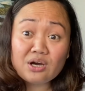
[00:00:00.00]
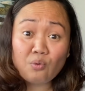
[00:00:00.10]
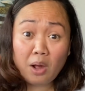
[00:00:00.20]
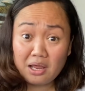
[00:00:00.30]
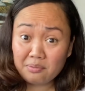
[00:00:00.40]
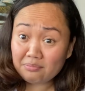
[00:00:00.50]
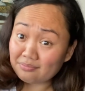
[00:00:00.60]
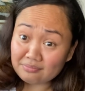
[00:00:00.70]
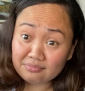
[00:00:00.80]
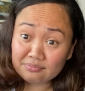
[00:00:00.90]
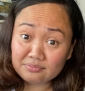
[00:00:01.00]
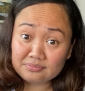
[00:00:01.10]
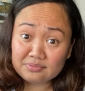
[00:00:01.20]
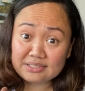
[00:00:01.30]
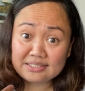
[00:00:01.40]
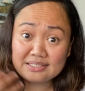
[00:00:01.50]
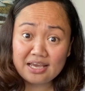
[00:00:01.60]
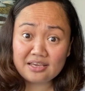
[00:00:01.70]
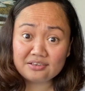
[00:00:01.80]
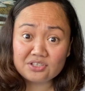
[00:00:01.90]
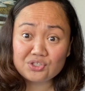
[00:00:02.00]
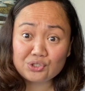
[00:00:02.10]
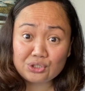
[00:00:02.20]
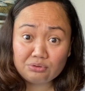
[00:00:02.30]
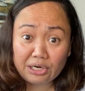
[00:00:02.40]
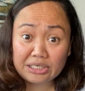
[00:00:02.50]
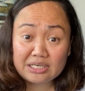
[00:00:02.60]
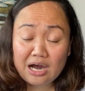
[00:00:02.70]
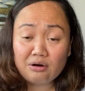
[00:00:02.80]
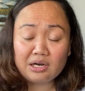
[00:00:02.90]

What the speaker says: While I'm saying this to you right now,